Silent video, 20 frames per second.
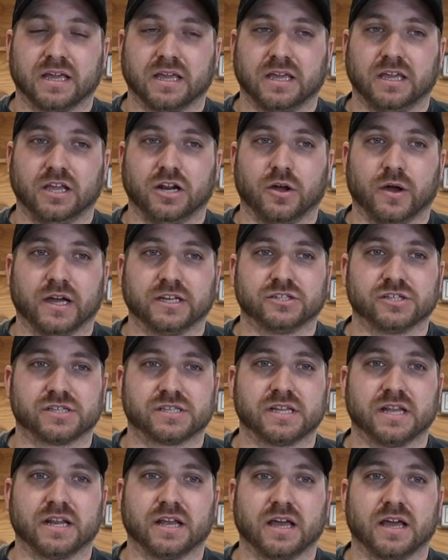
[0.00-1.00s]
I just
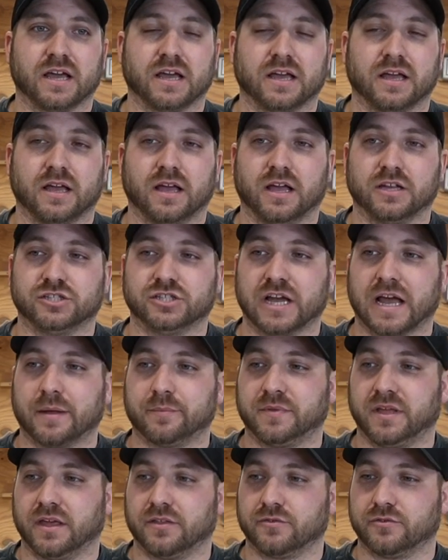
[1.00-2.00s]
did a
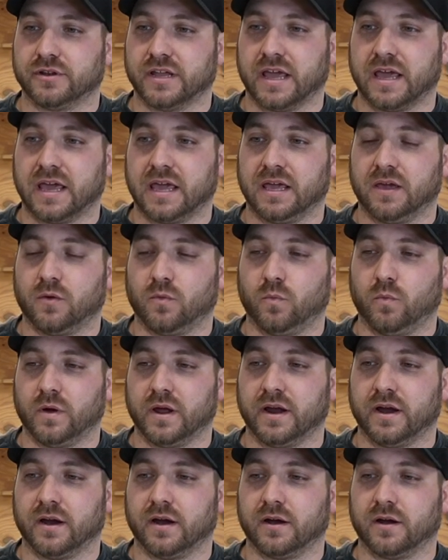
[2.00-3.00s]
job the other day
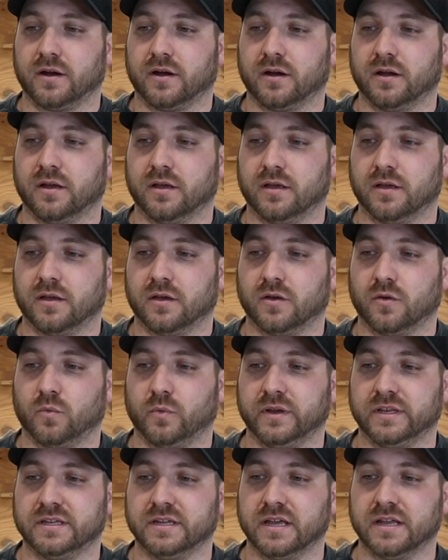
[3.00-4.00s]
where
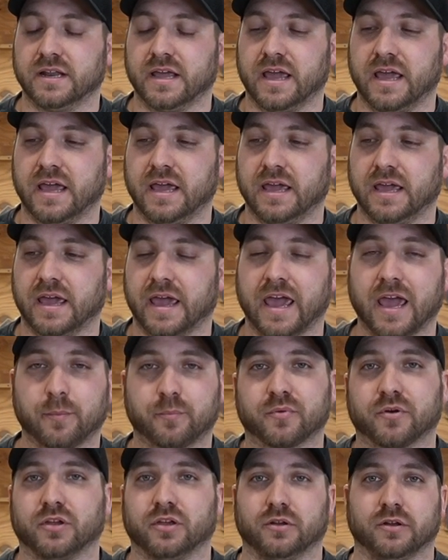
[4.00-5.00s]
we did a
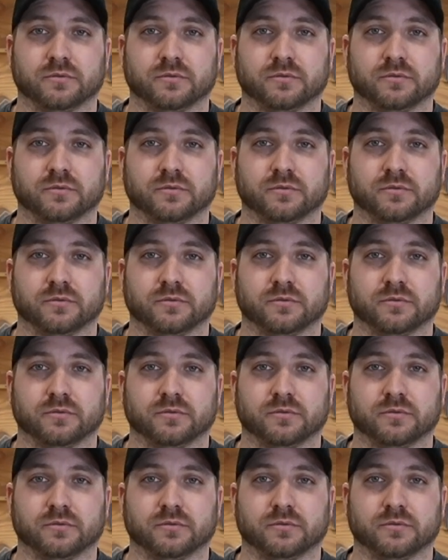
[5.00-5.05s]
hamper unit.